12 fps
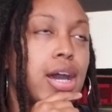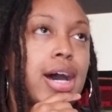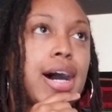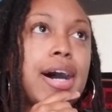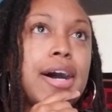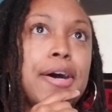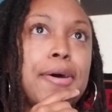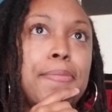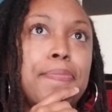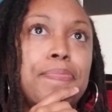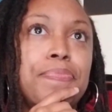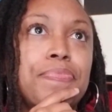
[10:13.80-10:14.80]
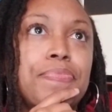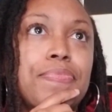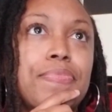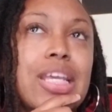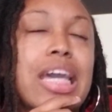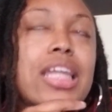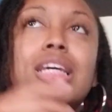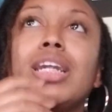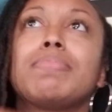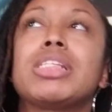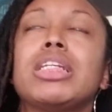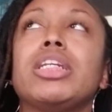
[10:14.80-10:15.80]
And then I'm
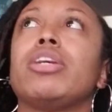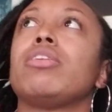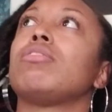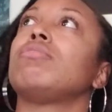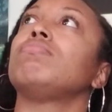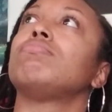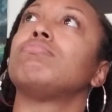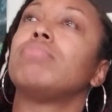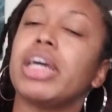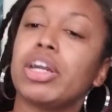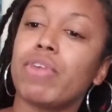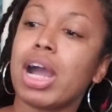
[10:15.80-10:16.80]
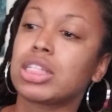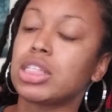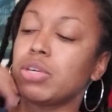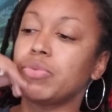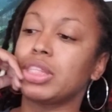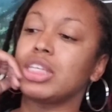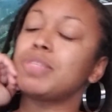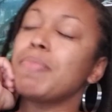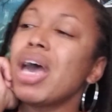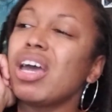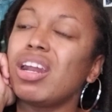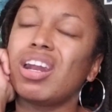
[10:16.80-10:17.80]
sitting here interacting with these
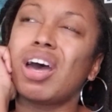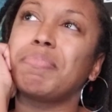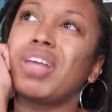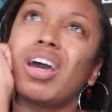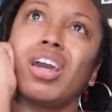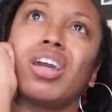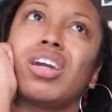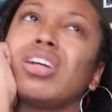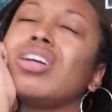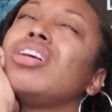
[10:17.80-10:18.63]
men and I'm like,